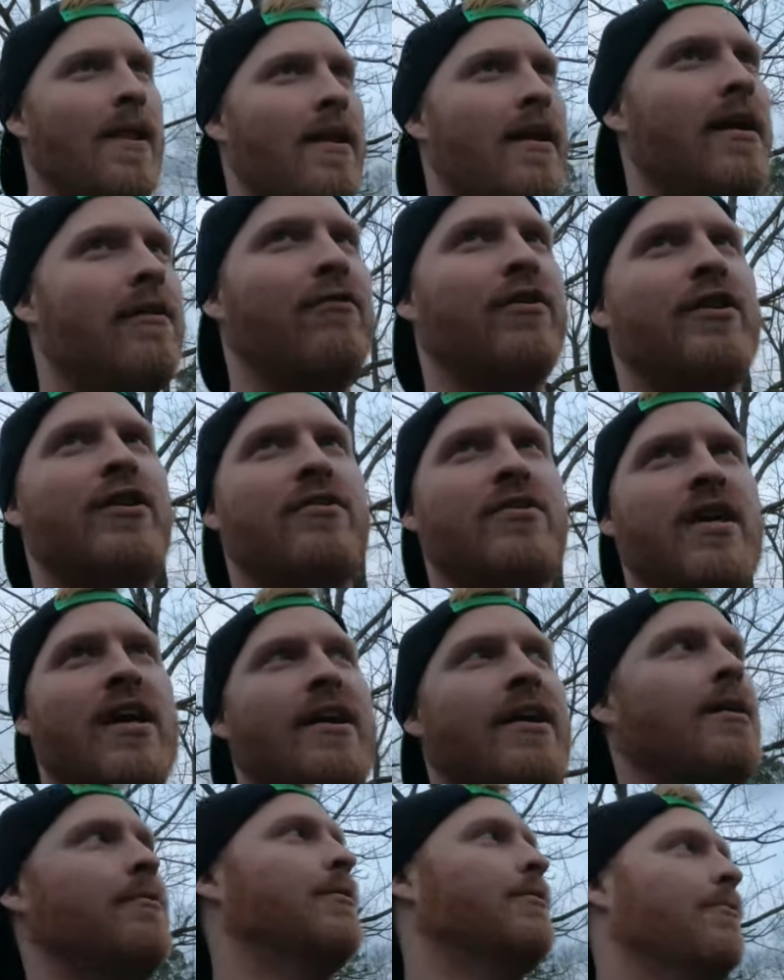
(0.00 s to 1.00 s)
If we do tear
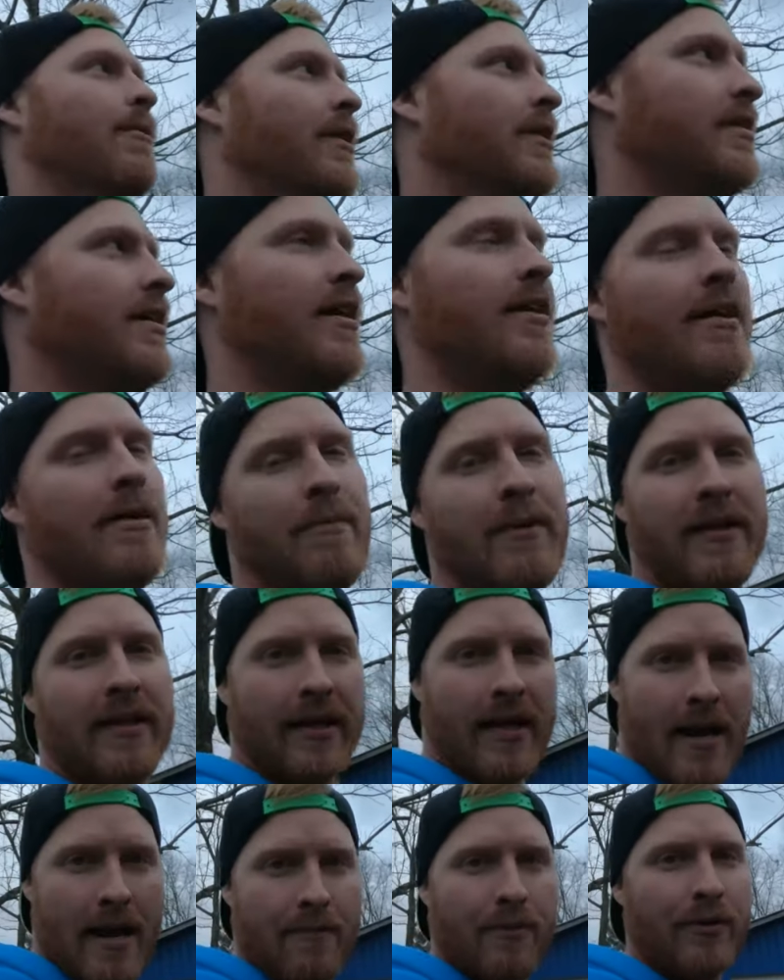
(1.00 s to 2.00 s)
it up, we want to tear it up in the
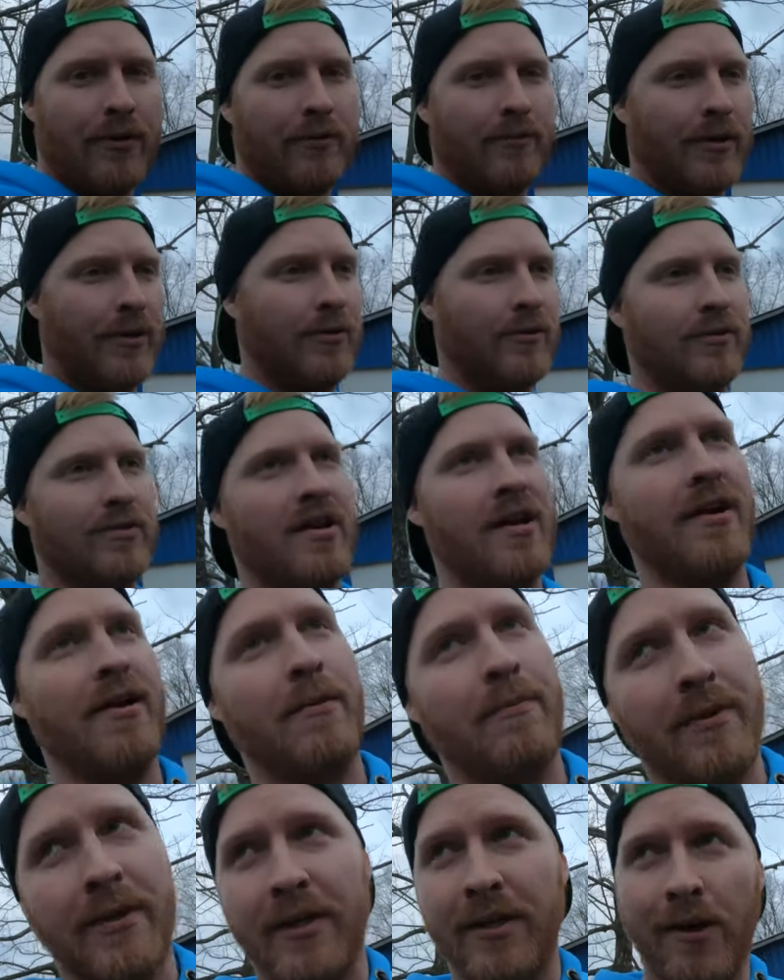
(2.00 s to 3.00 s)
gambler. We don't want to tear it
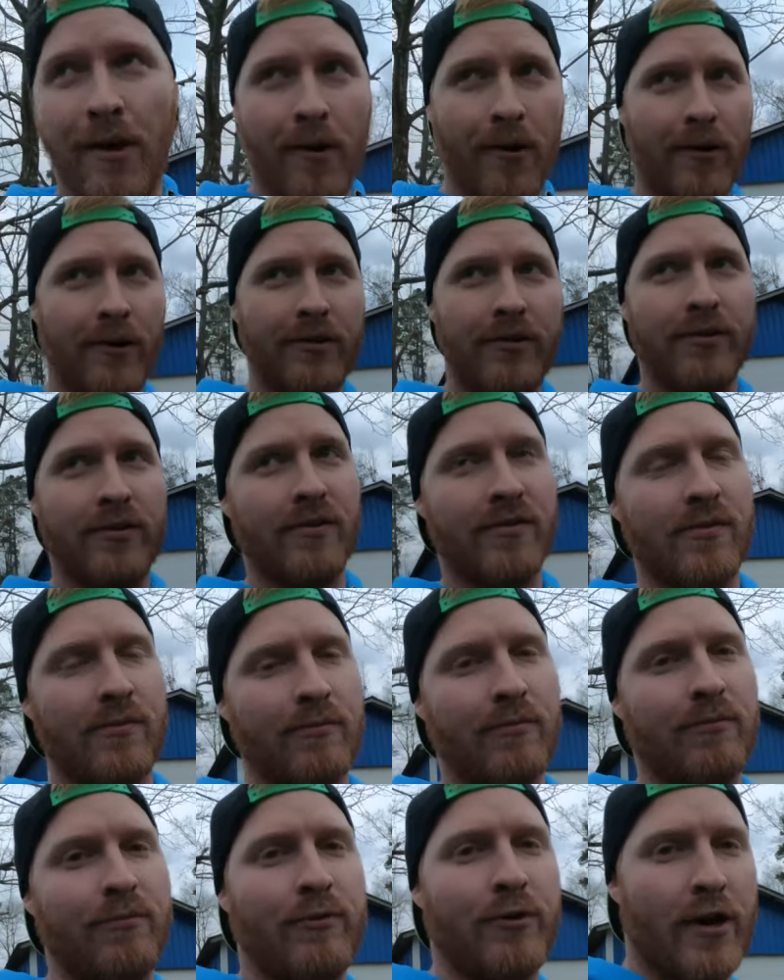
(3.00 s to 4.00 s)
up in the yard doing
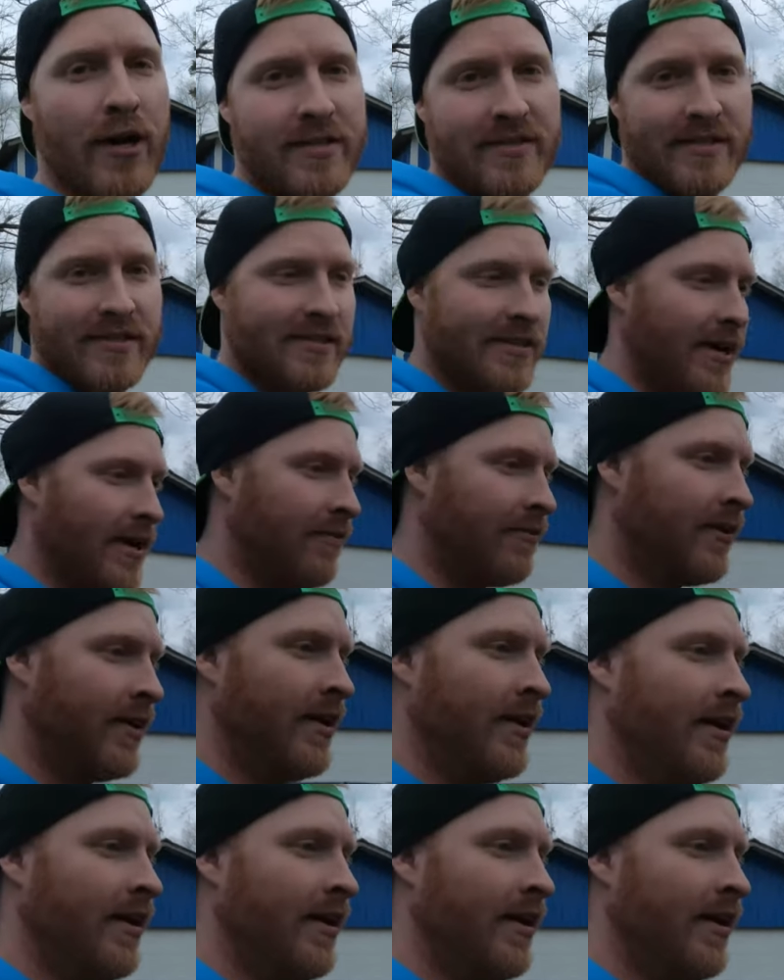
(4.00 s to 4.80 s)
some crazy stuff.